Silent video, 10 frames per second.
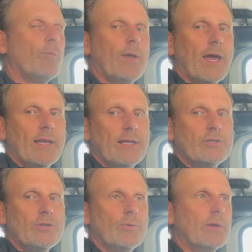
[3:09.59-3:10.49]
We had an
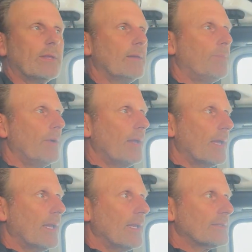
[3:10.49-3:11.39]
issue with it, putting
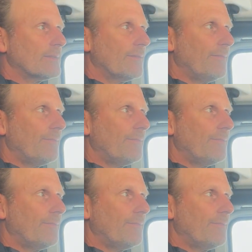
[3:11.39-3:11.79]
it in its